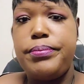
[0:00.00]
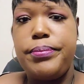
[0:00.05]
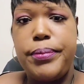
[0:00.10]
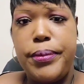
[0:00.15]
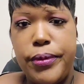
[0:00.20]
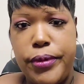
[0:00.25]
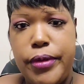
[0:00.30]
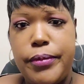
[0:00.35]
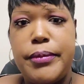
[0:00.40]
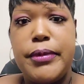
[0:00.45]

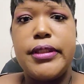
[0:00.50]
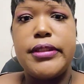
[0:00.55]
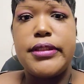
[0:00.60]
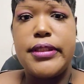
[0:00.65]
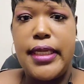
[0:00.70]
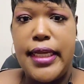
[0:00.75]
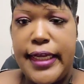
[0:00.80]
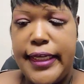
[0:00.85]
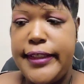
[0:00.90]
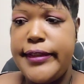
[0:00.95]
pretty
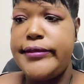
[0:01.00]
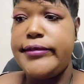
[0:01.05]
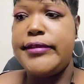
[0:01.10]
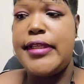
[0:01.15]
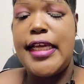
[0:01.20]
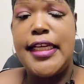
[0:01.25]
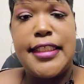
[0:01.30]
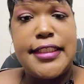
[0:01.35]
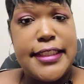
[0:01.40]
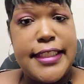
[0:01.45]
much like
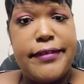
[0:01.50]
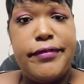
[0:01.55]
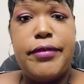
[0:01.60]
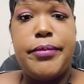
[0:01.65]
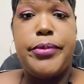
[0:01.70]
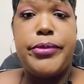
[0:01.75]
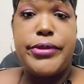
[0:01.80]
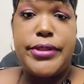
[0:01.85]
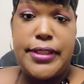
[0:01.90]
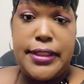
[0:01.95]

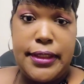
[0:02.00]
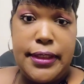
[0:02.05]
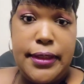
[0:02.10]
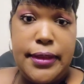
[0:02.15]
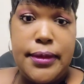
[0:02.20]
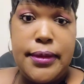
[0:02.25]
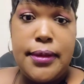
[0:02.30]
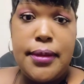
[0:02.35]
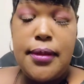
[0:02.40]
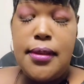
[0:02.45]
97%,